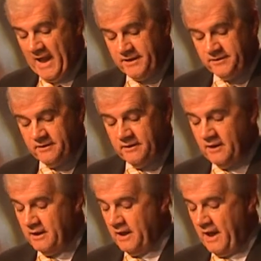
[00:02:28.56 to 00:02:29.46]
And
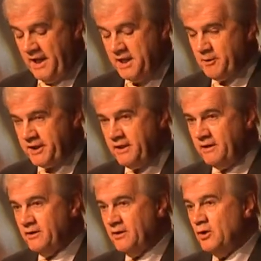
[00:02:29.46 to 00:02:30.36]

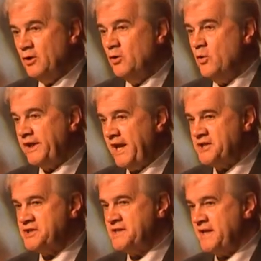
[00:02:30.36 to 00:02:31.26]
anybody who
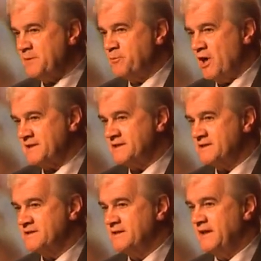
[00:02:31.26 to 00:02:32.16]
engages in that
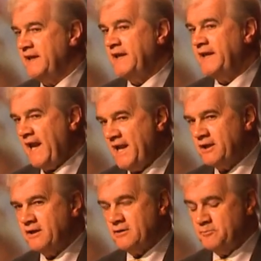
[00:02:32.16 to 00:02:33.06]
process
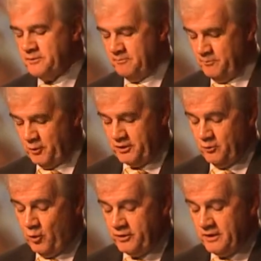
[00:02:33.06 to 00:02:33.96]
cannot come but
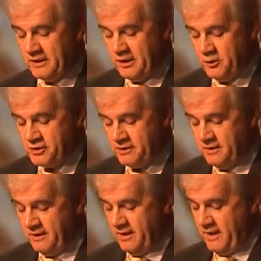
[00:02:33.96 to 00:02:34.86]
to one
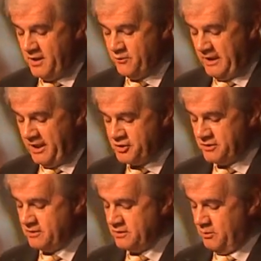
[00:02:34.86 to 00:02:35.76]
conclusion in
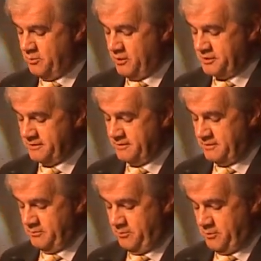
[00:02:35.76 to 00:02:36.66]
relation to
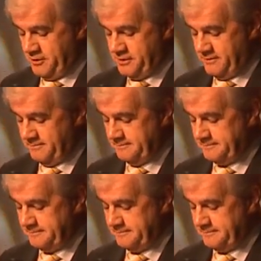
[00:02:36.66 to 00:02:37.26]
abortion.